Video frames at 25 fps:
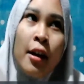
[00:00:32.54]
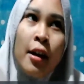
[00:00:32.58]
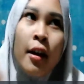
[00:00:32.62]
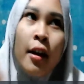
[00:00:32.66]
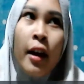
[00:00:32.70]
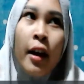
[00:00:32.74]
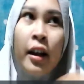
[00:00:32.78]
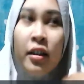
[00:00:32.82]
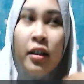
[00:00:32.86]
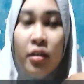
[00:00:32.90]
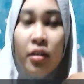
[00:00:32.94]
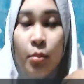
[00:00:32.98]

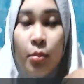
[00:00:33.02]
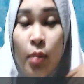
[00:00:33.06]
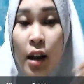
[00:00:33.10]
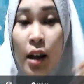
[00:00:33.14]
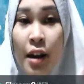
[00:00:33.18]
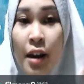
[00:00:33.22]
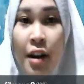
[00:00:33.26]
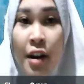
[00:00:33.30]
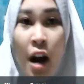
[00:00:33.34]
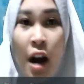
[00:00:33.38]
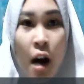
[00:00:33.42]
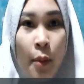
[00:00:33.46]

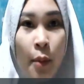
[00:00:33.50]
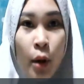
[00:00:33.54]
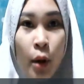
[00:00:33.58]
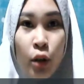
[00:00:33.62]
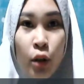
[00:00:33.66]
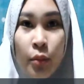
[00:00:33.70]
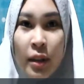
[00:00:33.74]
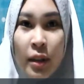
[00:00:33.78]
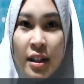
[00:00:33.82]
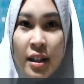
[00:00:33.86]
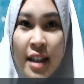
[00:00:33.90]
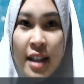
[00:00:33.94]
explain
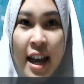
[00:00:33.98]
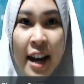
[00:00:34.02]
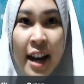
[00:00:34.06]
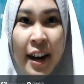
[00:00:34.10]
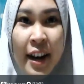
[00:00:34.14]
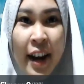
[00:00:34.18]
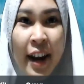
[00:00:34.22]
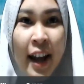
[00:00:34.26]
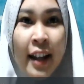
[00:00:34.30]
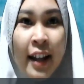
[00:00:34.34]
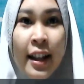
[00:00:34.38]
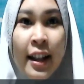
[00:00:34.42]
about
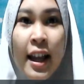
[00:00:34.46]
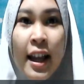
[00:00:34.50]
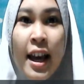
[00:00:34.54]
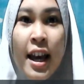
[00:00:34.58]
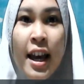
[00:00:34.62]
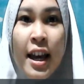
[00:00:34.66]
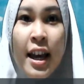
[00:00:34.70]
material,